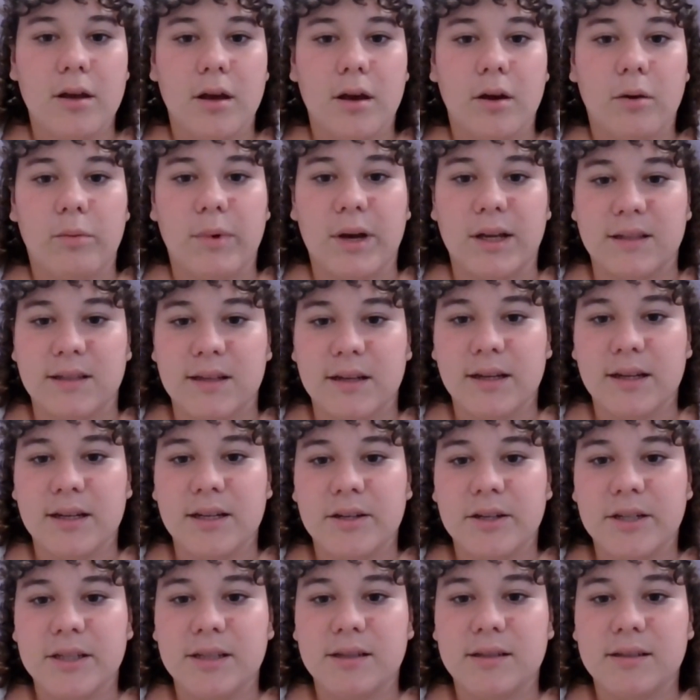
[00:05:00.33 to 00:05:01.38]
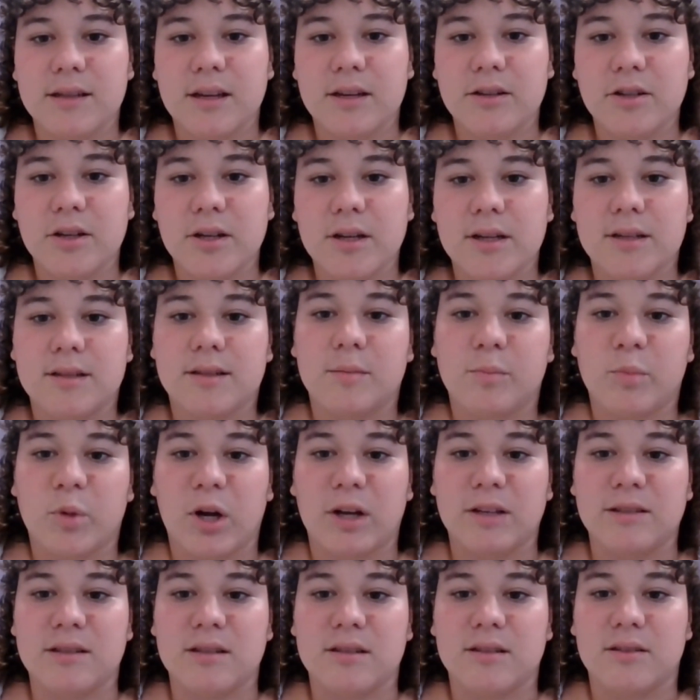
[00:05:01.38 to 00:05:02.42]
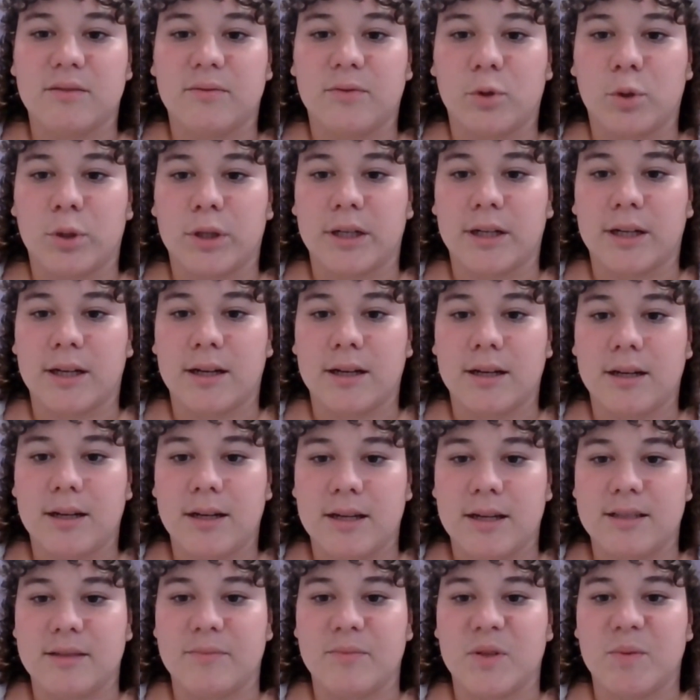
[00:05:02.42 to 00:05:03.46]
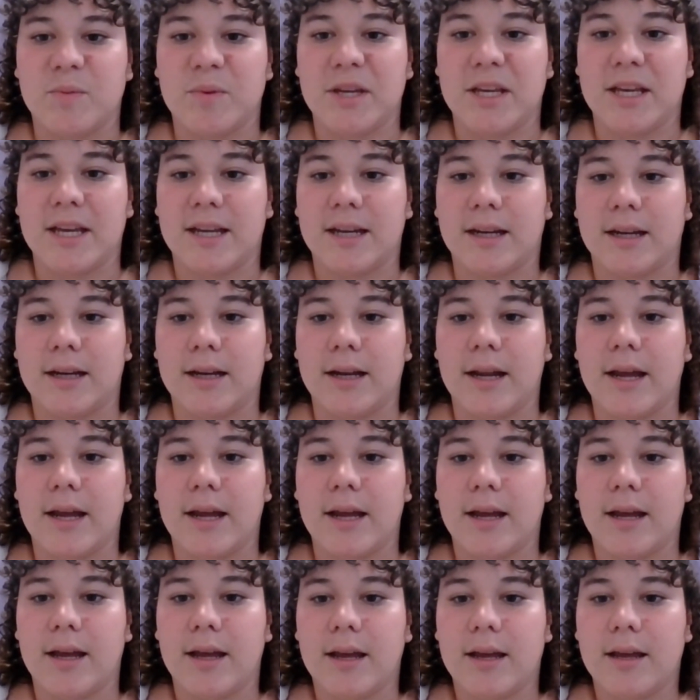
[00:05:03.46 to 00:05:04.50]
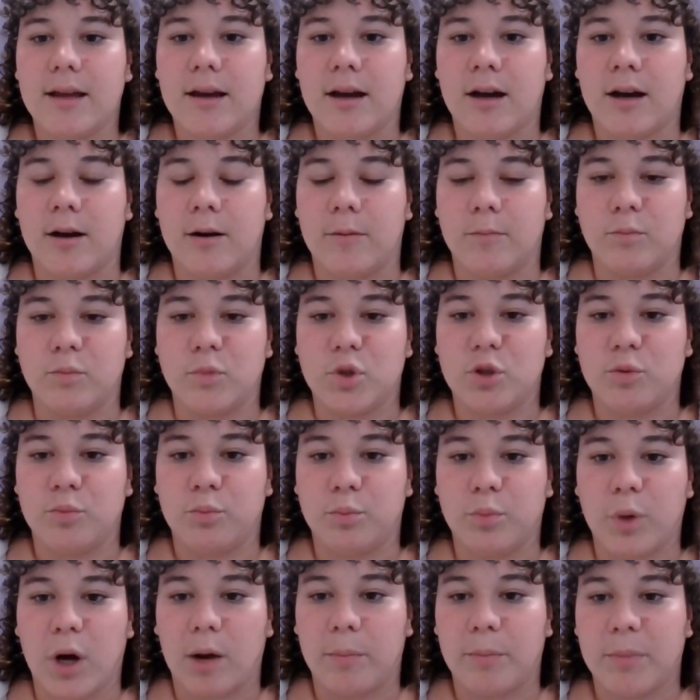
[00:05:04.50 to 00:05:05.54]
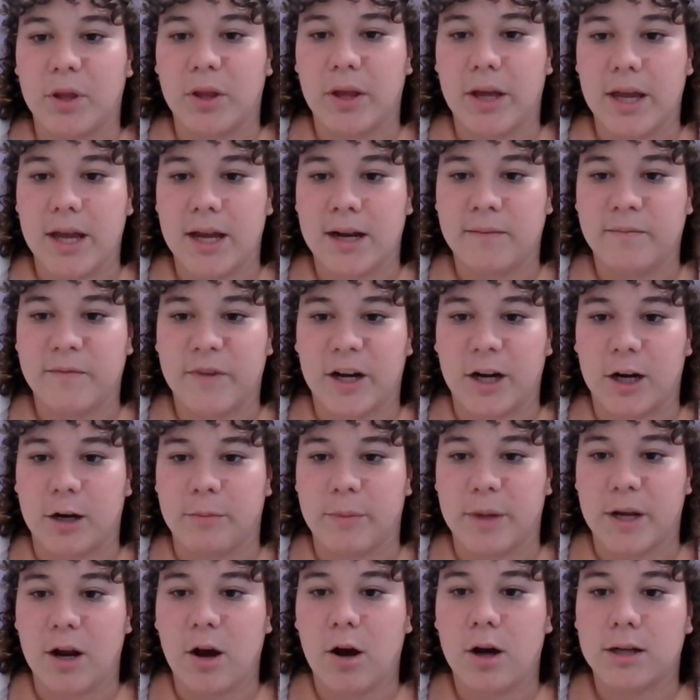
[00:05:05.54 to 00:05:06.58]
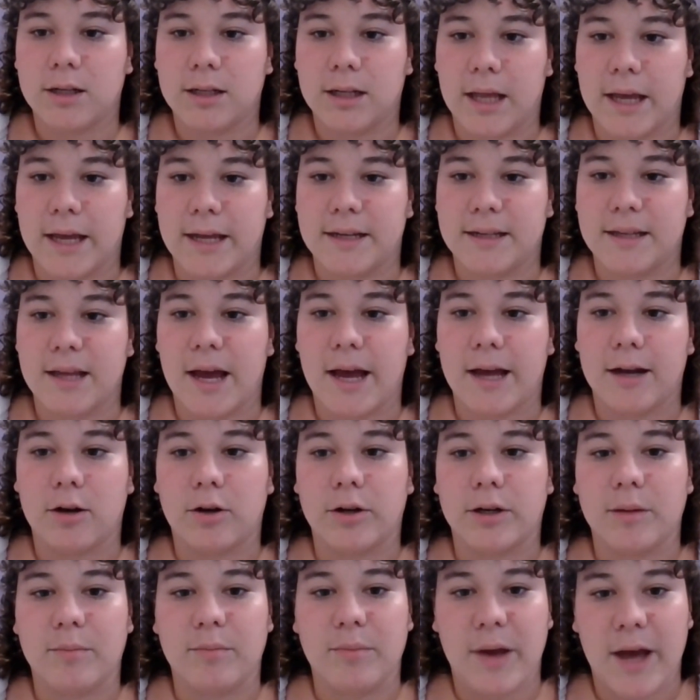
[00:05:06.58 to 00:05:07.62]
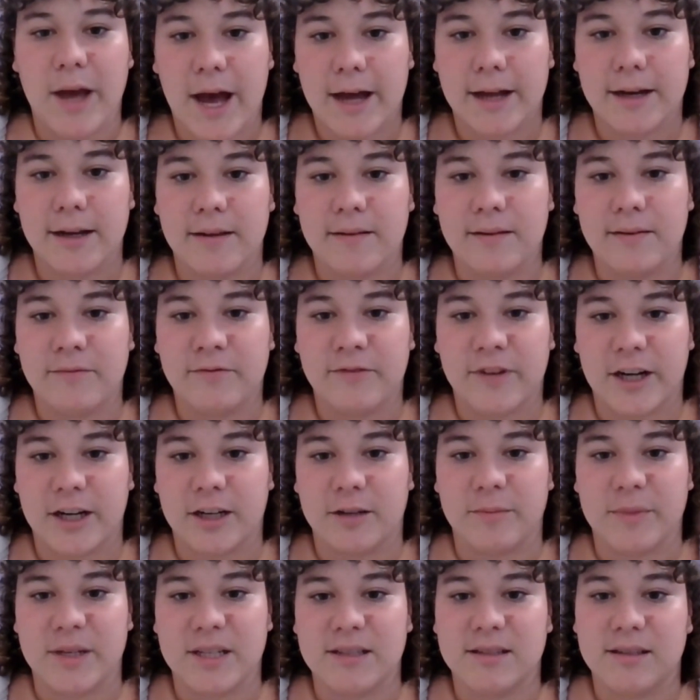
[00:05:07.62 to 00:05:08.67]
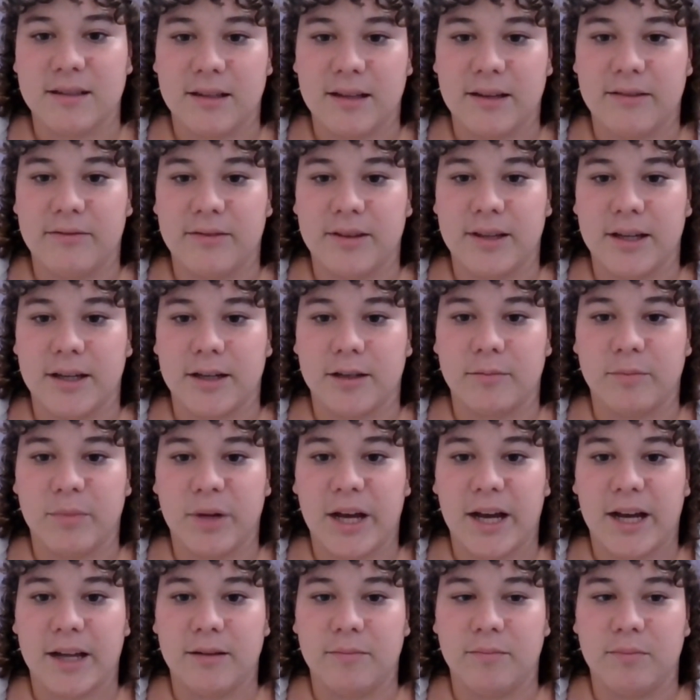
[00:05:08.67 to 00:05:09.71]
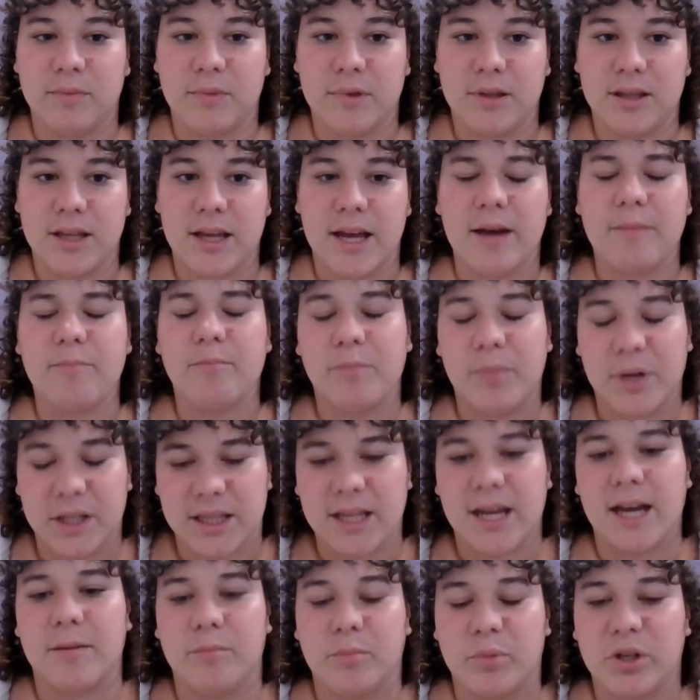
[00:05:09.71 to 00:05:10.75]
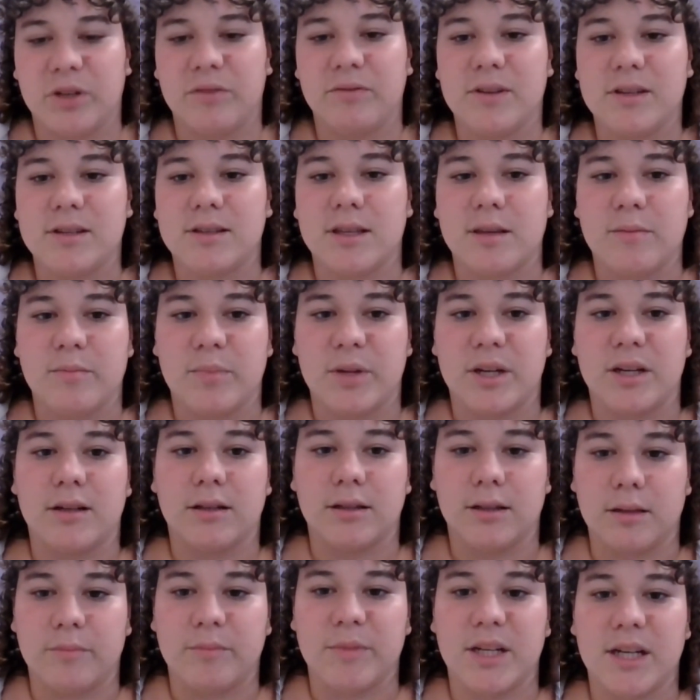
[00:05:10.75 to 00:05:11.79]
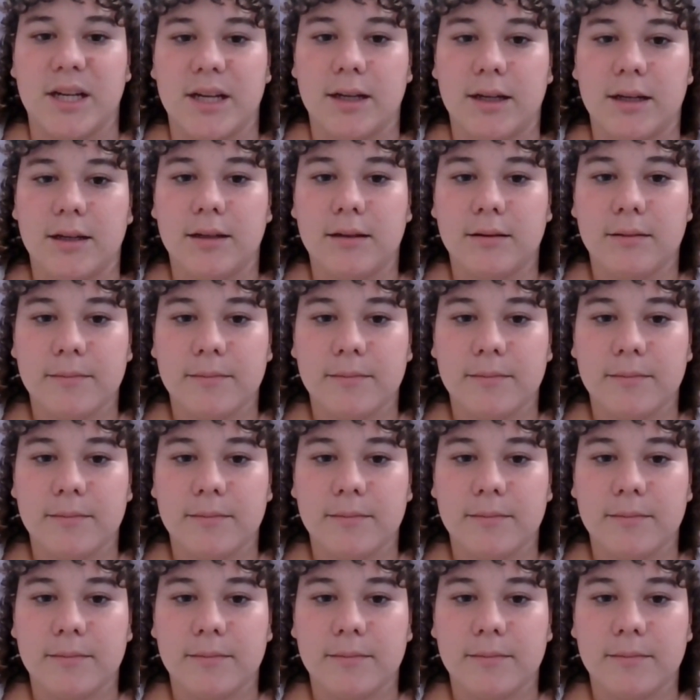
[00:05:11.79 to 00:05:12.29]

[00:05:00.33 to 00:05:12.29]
while secondary succession is the process of organisms beginning to populate an environment on land that had already had environments live there but that had previously been eliminated.